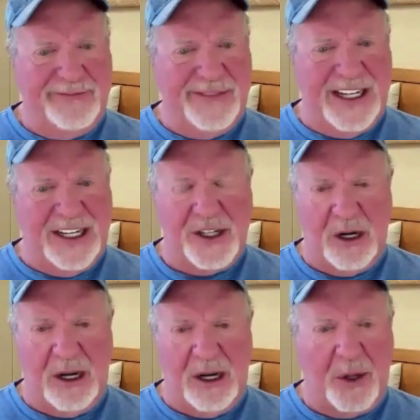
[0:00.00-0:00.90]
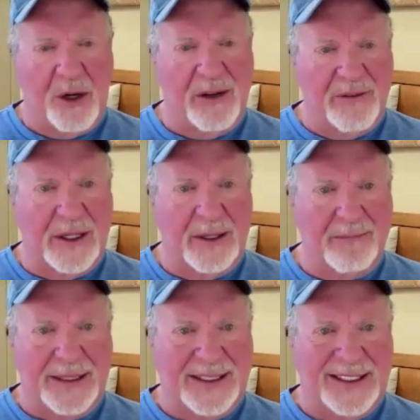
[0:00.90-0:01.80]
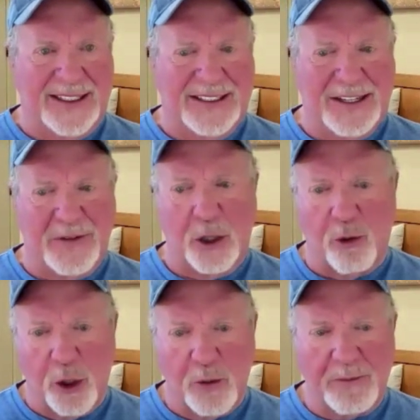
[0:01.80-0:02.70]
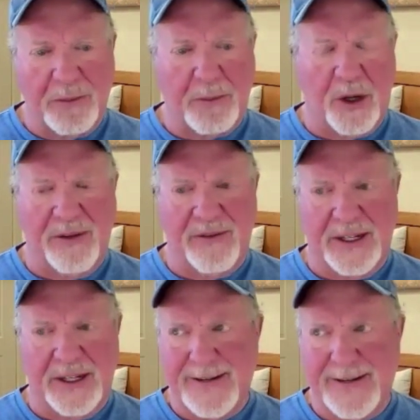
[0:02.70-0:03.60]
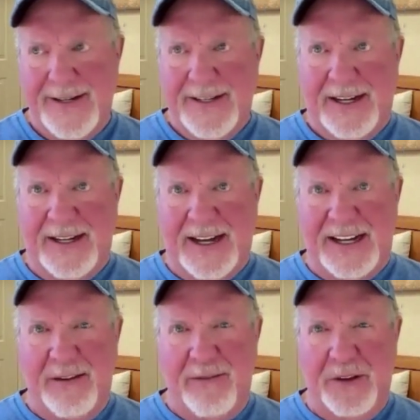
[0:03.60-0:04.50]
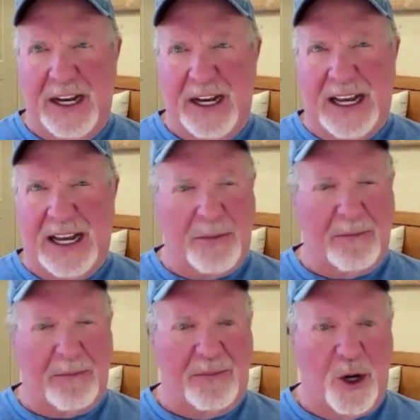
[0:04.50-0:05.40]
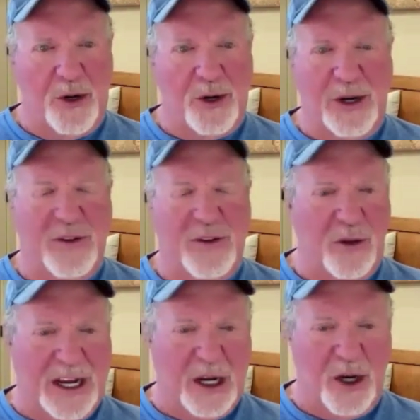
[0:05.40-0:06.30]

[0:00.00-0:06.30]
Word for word: necessarily part of a uh, of a group, part of a. Uh, didn't feel like I was a partner, even though they